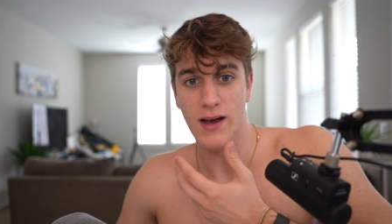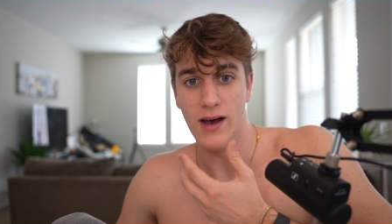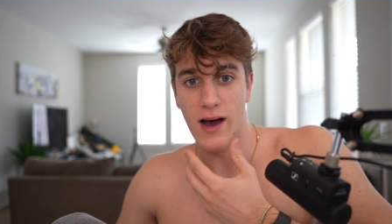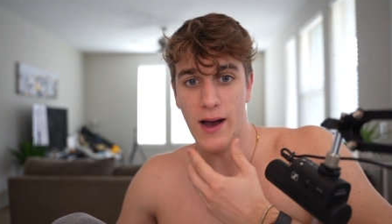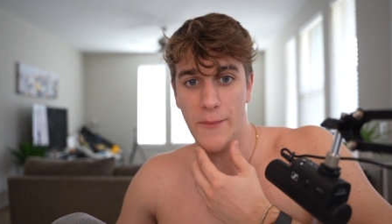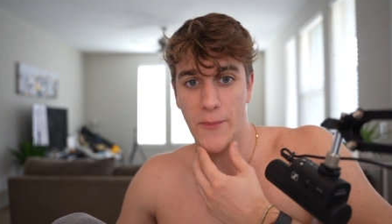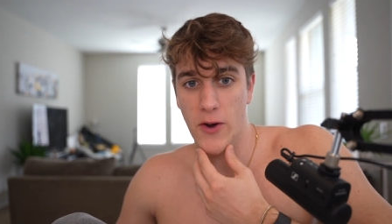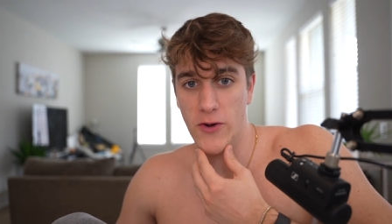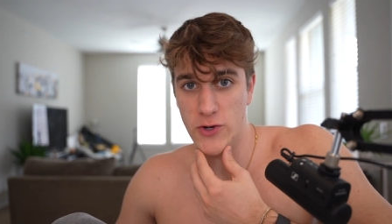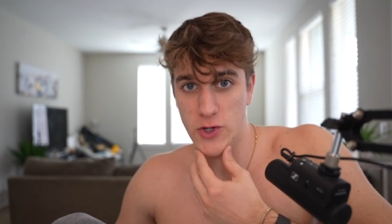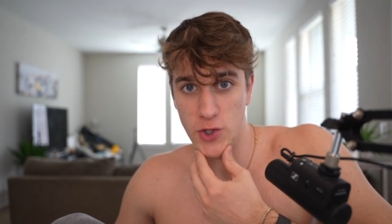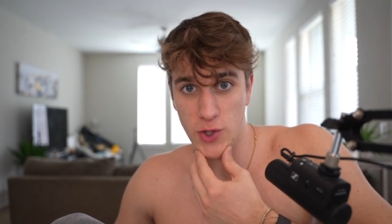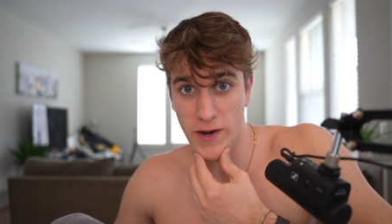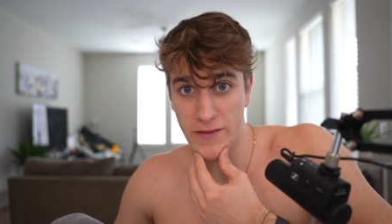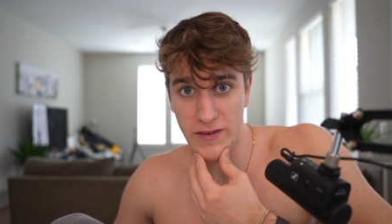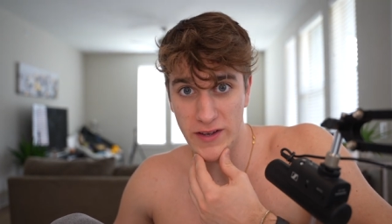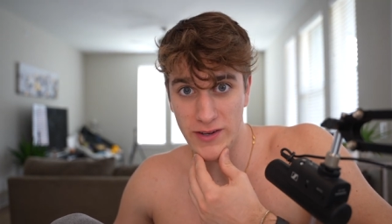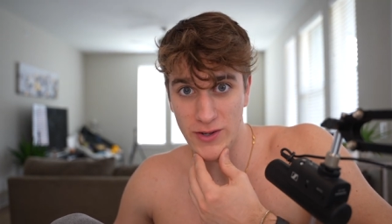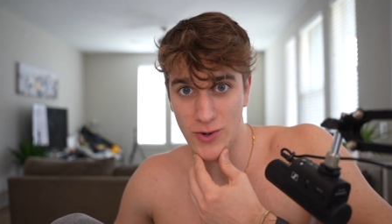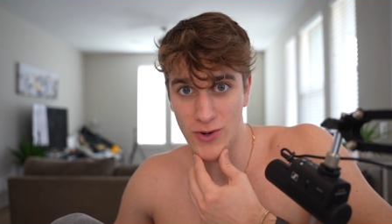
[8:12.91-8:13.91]
I'm more
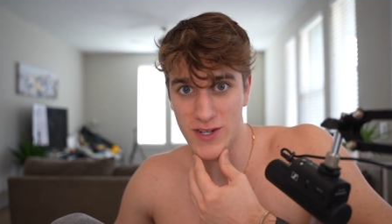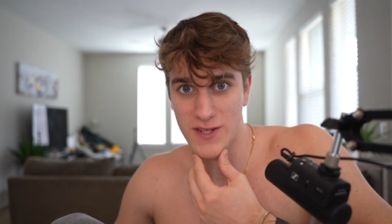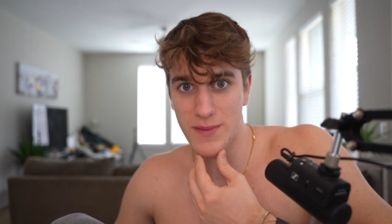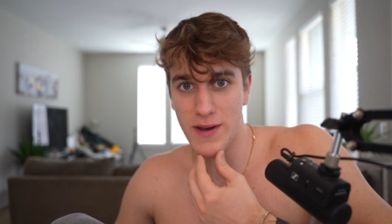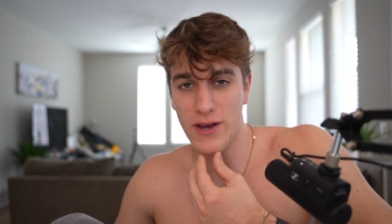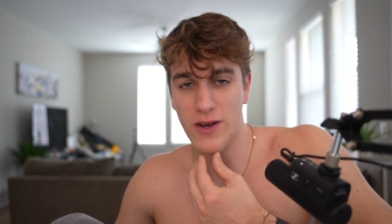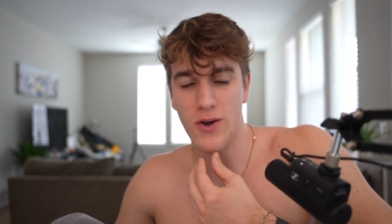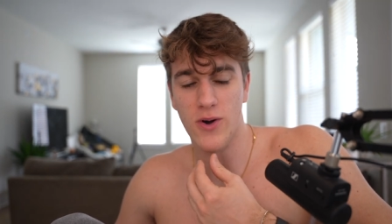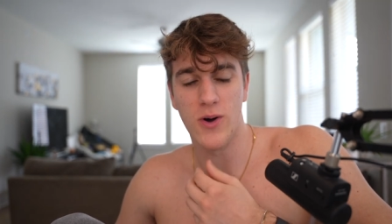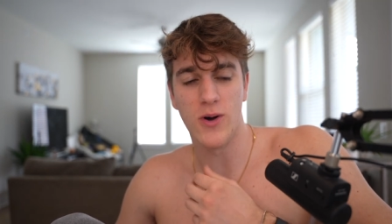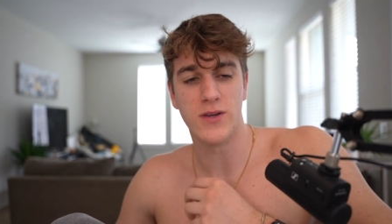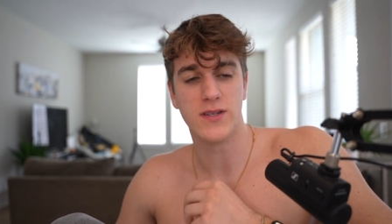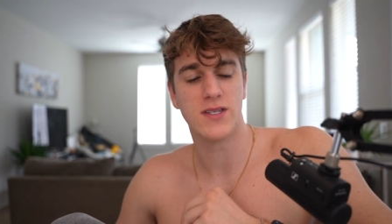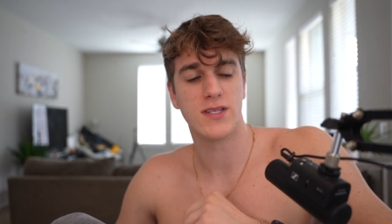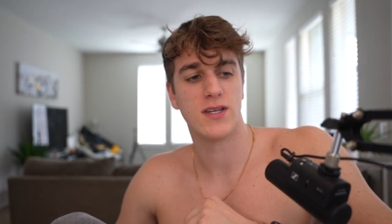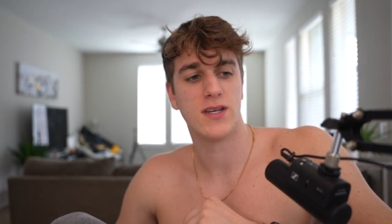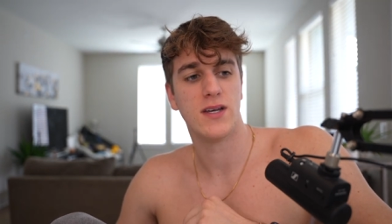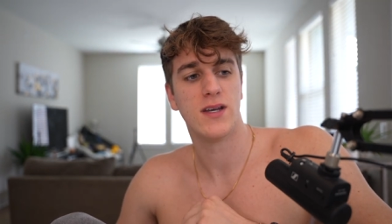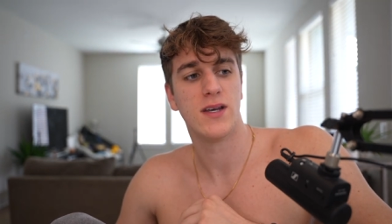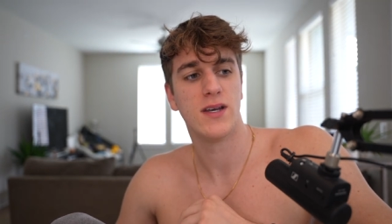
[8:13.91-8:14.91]
driven towards my
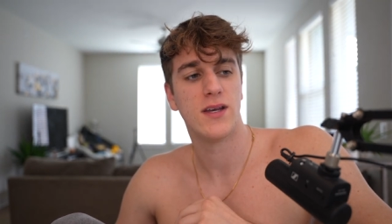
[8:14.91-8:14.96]
goals.